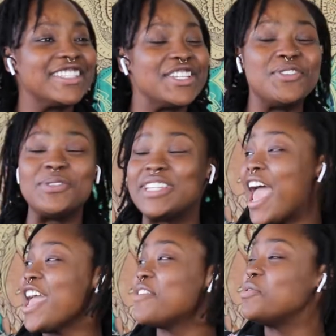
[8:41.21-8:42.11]
It is a new
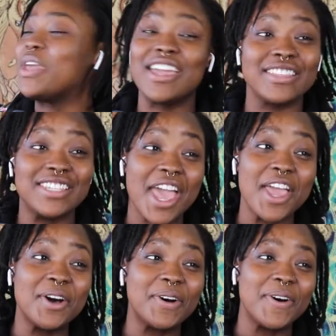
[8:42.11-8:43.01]
day, if you can't
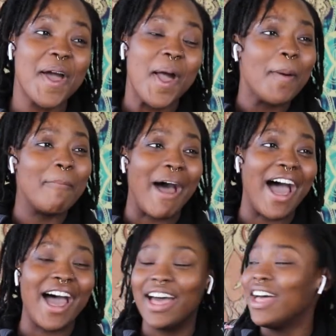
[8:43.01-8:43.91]
tell
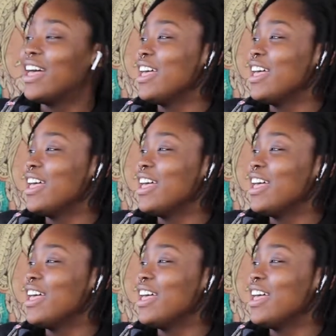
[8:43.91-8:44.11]
by